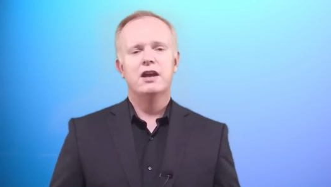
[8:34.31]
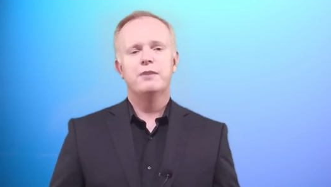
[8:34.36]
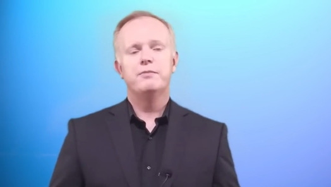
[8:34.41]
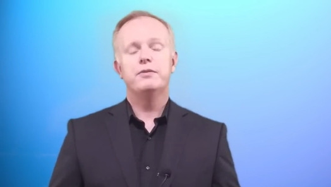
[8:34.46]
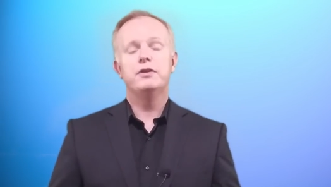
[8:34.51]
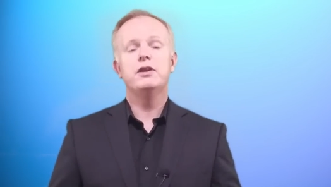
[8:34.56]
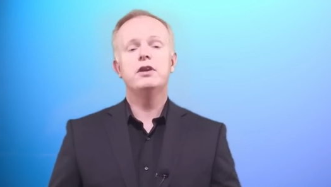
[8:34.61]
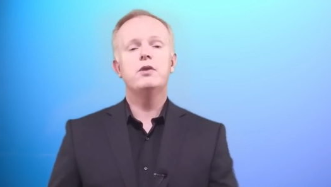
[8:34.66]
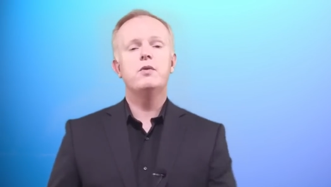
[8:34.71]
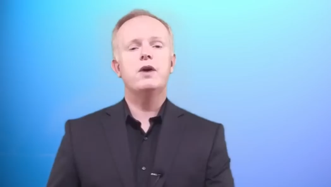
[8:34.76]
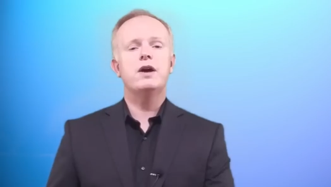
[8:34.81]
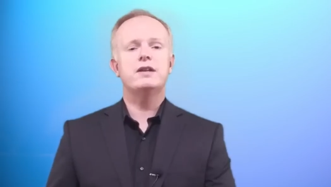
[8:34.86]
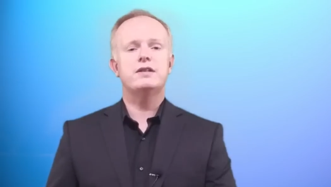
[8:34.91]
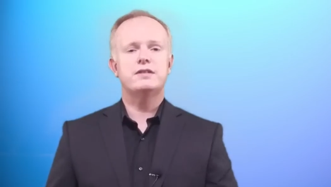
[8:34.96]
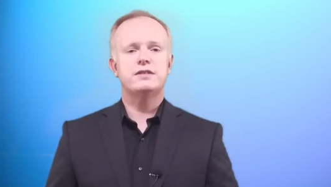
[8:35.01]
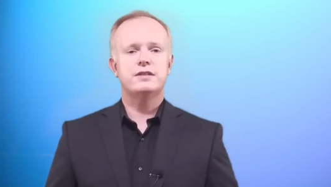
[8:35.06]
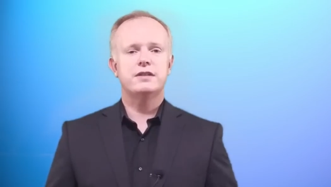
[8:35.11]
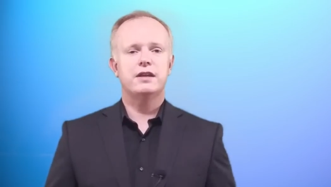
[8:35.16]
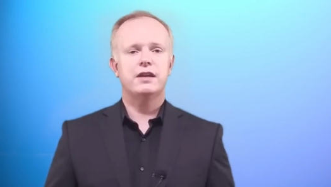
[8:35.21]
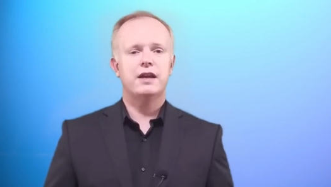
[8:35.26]
the
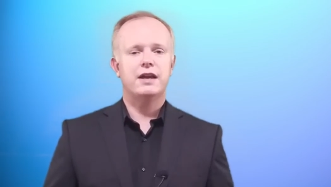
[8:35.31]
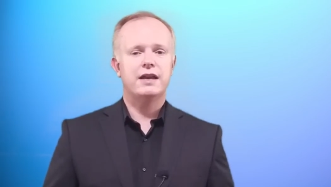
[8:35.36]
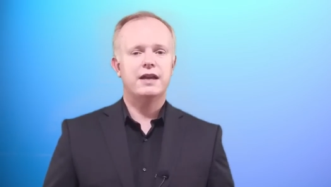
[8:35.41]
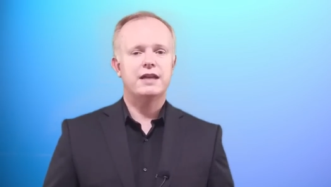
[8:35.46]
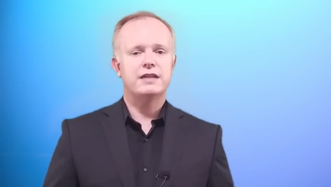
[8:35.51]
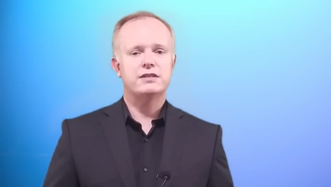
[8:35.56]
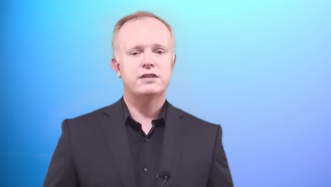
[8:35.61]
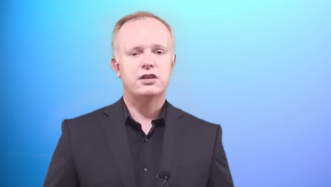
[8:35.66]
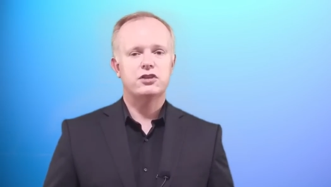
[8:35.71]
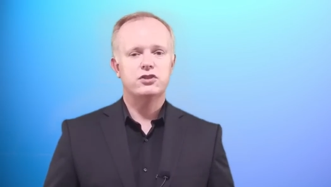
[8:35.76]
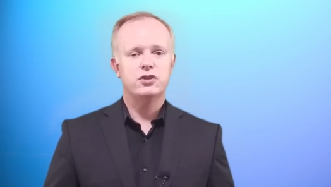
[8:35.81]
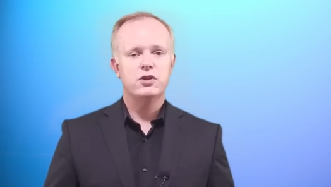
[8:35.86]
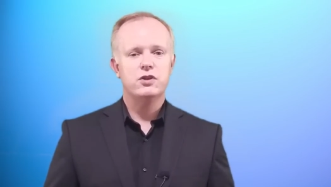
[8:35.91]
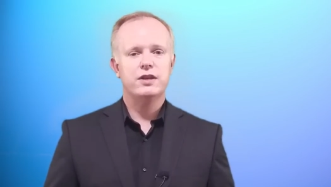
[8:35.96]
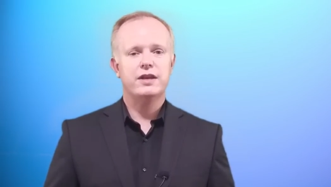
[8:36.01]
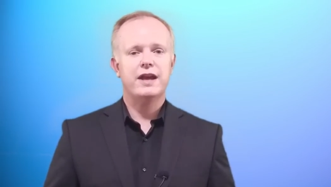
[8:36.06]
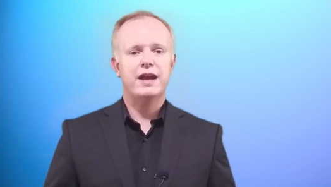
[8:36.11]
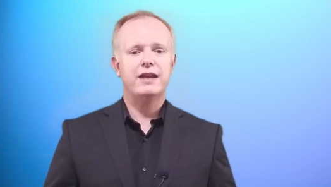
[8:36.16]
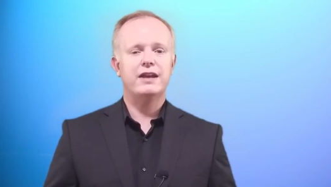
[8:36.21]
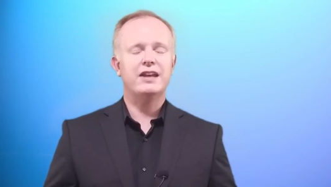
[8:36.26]
USCIS
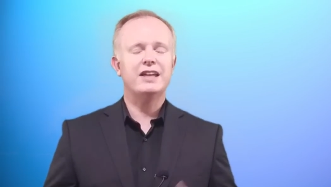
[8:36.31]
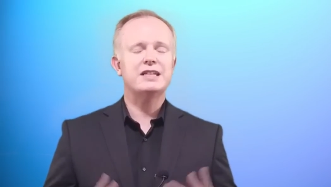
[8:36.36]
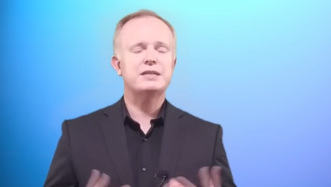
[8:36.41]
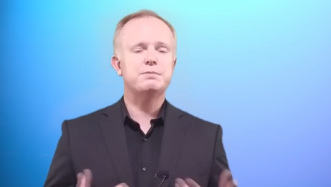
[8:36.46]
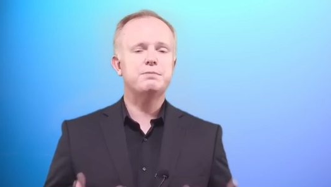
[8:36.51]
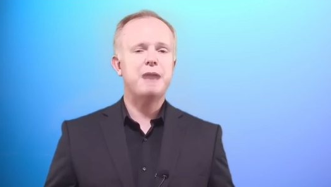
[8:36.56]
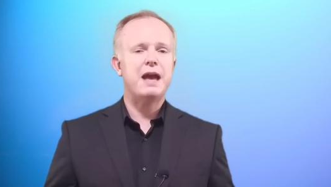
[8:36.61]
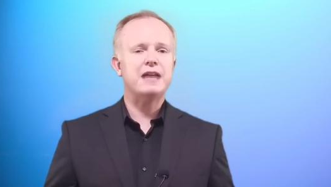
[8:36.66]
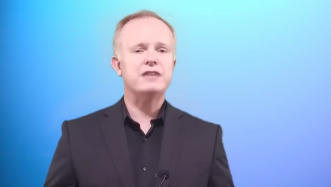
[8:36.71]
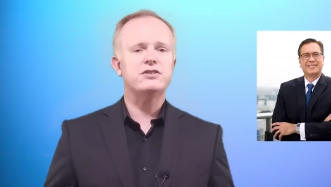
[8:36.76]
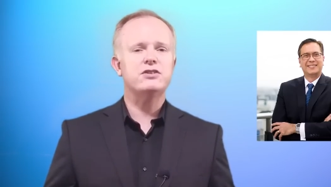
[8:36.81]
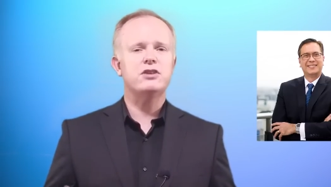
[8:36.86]
adjudicator expects